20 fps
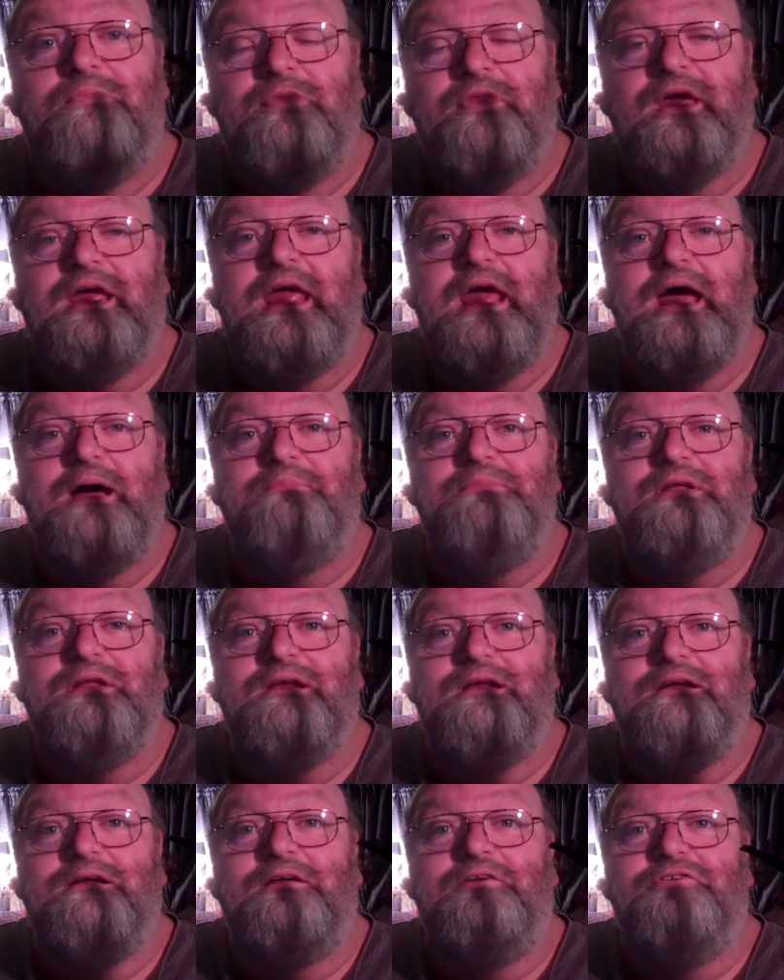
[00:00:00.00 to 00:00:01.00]
The
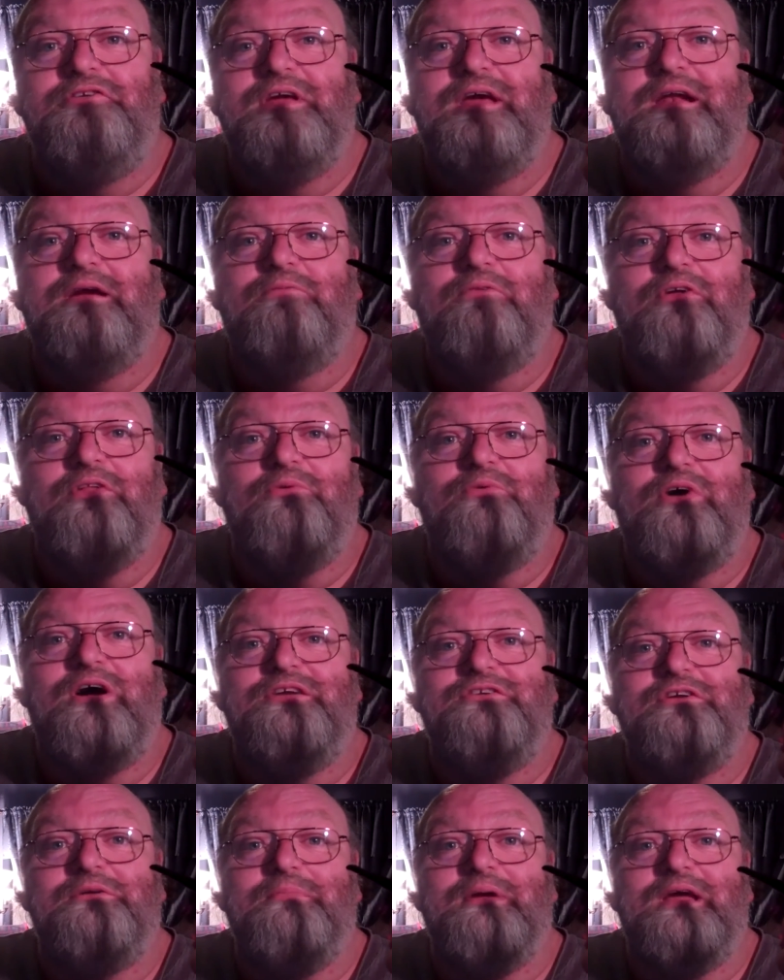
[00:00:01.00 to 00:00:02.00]
captain and lieutenant were the
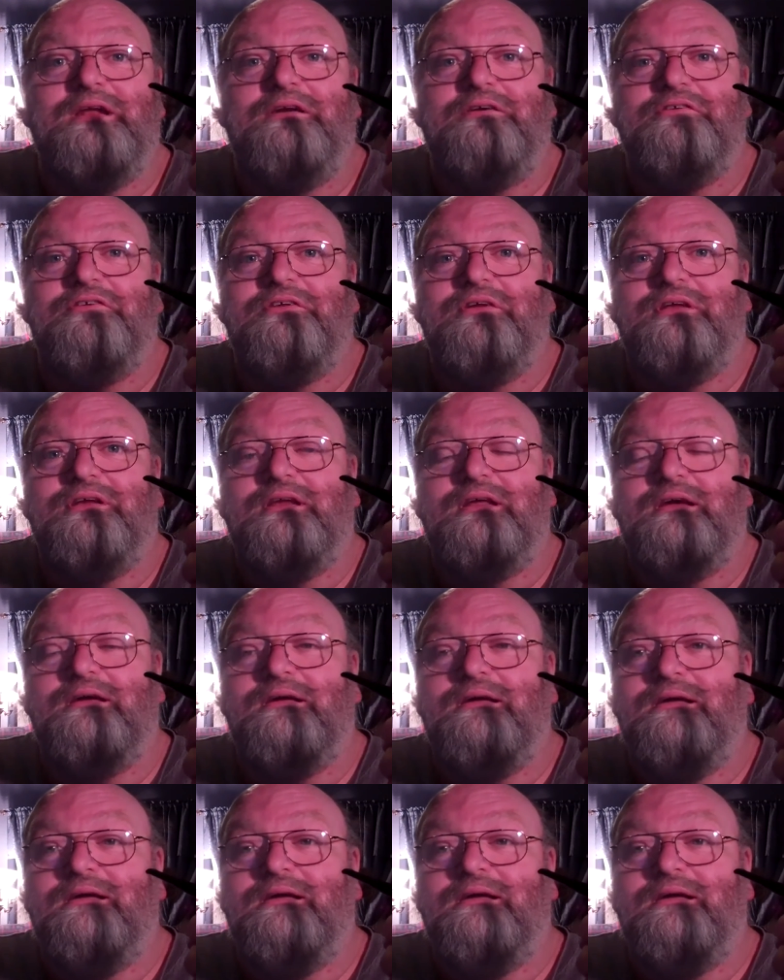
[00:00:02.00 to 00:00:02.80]
watch commanders, and